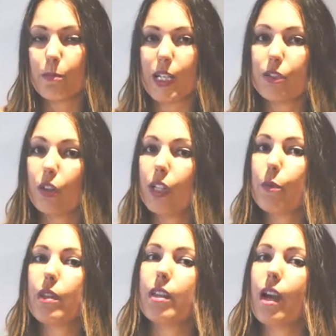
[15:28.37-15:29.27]
but it's only
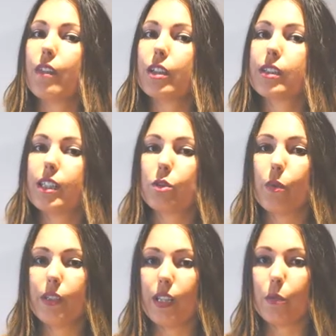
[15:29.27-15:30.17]
with
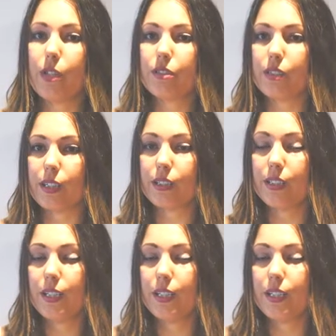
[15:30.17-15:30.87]
Neanderthals that we start